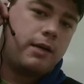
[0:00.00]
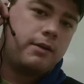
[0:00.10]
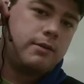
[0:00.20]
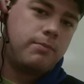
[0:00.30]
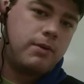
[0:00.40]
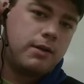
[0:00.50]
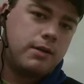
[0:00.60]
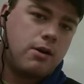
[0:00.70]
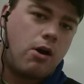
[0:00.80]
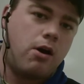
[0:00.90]
depending
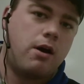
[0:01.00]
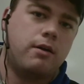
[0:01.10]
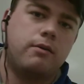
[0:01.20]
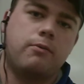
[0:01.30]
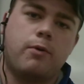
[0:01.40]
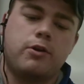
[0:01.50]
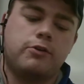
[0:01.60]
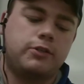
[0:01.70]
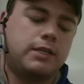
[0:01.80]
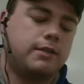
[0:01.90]
on when you're
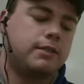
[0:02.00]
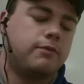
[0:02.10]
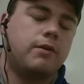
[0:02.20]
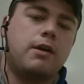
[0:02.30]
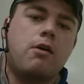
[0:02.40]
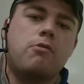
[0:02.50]
seeing this video.